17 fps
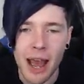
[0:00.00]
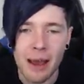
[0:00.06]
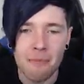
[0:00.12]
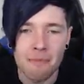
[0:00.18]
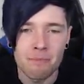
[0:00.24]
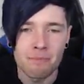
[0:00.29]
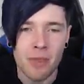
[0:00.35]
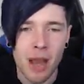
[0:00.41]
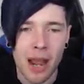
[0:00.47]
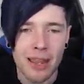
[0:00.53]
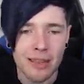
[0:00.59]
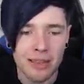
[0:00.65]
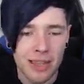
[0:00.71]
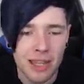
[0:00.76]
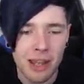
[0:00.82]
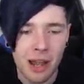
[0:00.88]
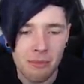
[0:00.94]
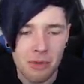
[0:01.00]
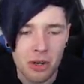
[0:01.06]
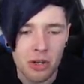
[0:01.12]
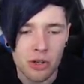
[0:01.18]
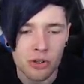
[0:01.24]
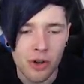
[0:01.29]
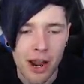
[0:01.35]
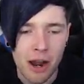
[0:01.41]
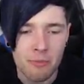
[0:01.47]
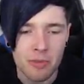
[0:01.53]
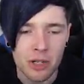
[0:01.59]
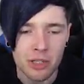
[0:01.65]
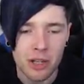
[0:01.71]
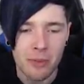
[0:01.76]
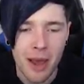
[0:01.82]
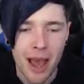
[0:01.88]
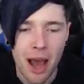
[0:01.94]
am, I think I'm gonna drown
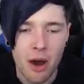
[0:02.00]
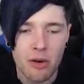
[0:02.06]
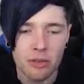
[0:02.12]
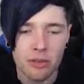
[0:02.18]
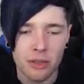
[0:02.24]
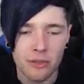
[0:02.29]
because I'm out